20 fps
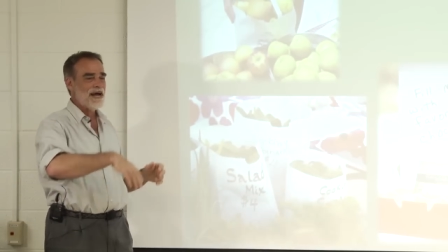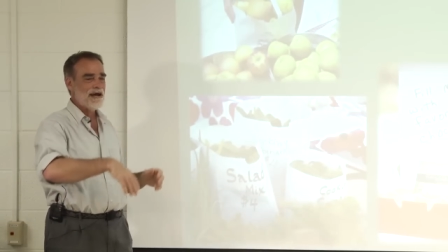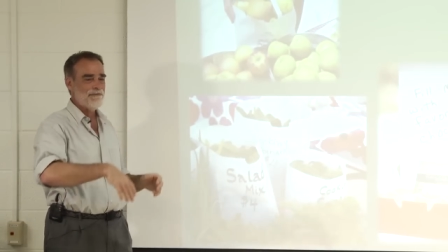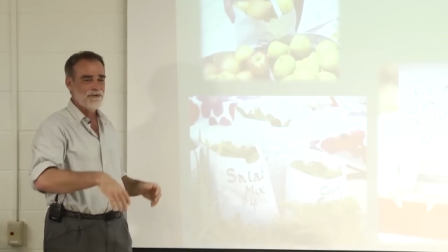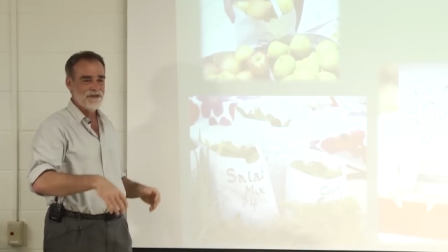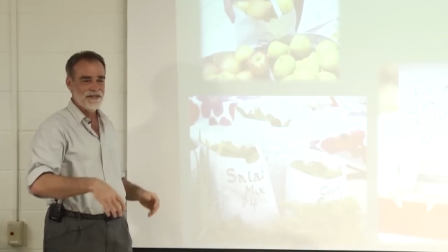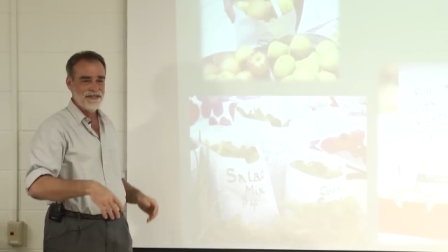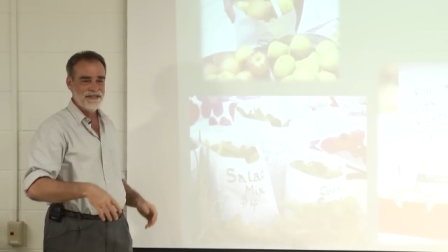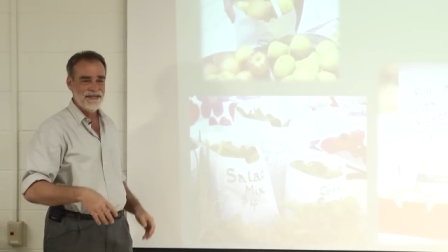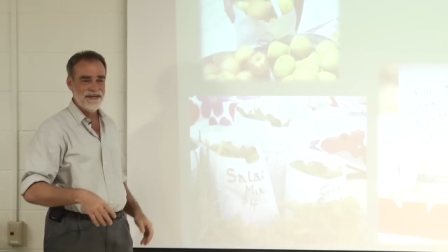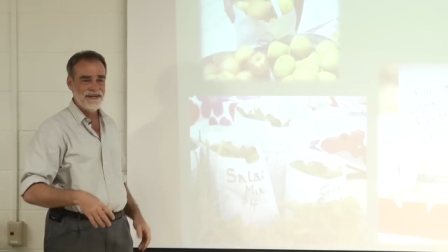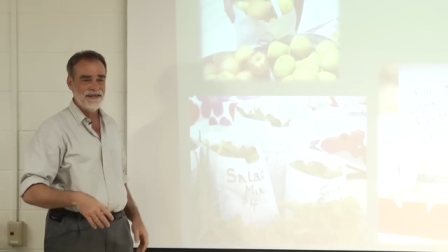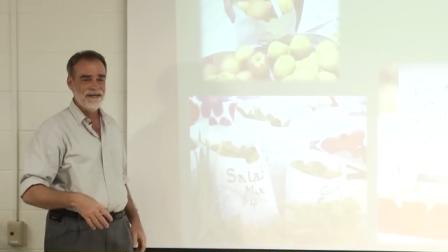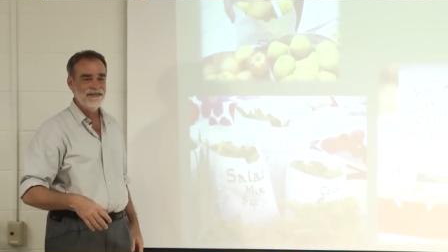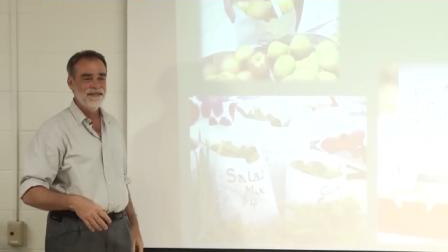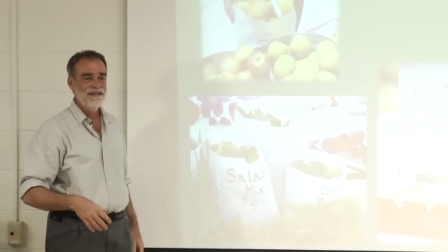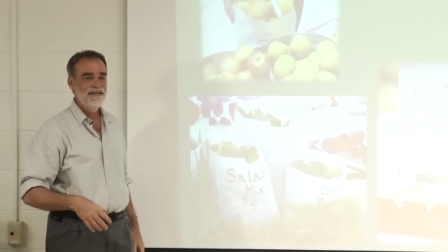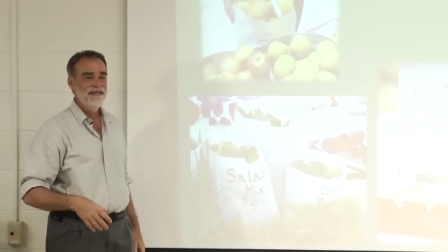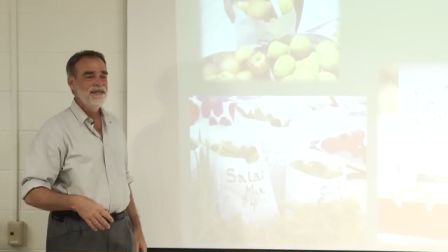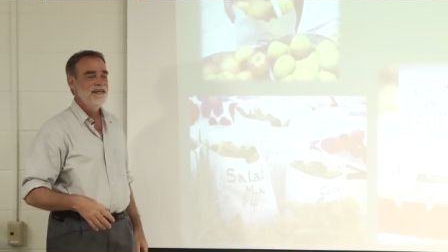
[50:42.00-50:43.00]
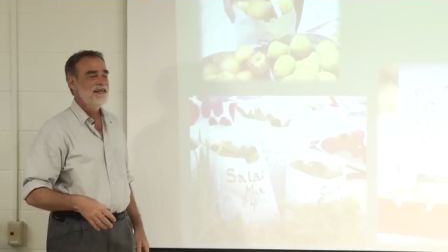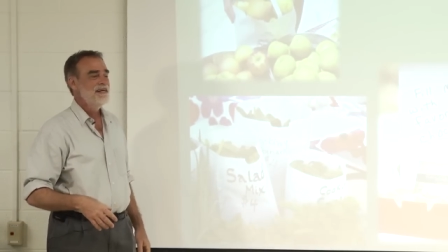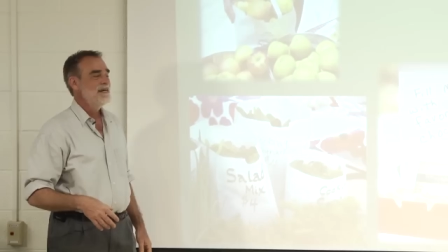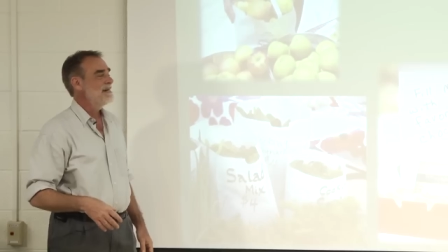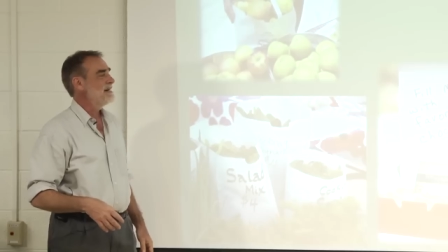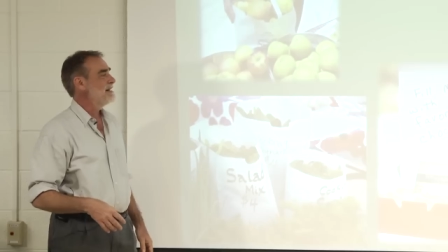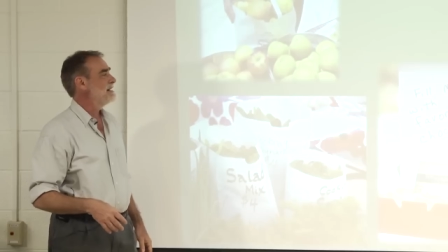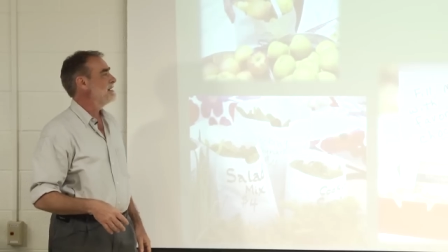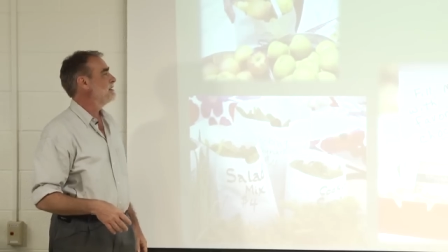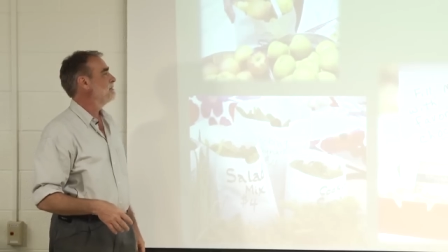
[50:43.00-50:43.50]
apple in there.
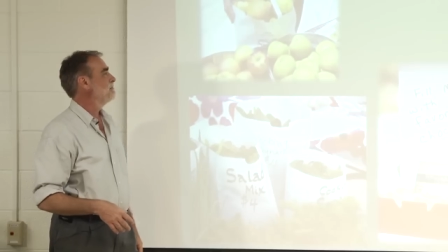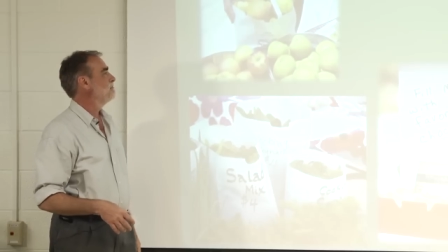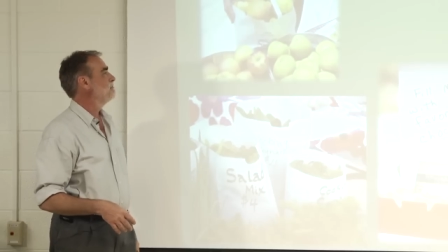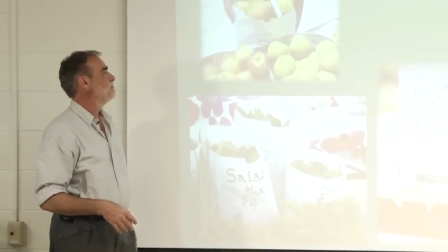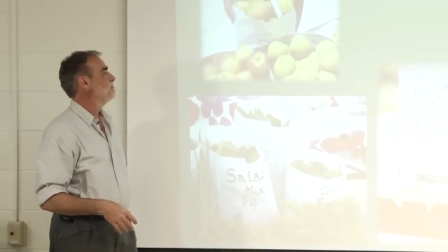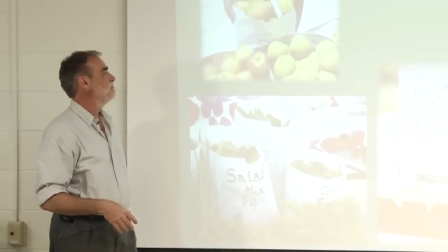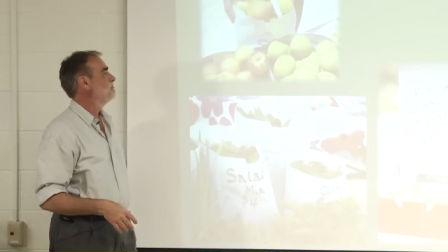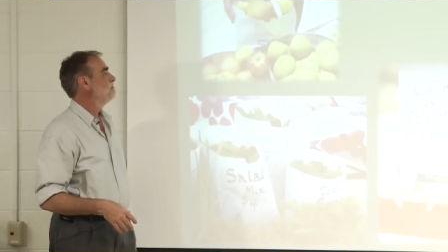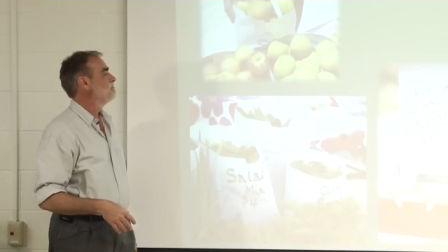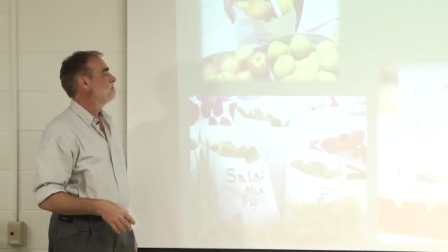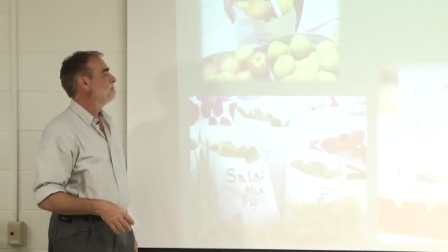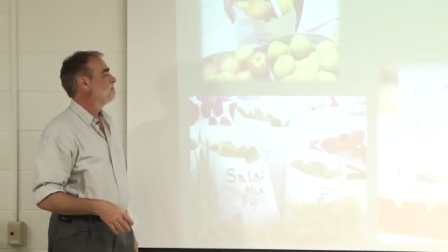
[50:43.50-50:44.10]
Um,